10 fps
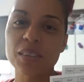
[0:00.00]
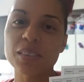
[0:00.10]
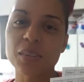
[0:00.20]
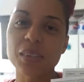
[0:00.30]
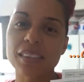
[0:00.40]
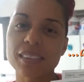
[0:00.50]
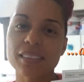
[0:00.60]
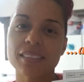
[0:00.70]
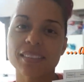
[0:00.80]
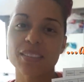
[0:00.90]
schooler
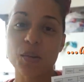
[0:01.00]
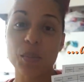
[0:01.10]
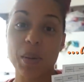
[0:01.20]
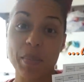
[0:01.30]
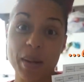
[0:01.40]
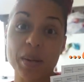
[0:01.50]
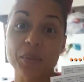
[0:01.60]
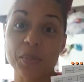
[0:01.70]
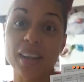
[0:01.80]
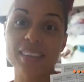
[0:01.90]
showing my
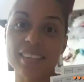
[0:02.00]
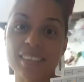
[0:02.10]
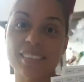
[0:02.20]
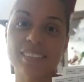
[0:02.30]
parents what I did.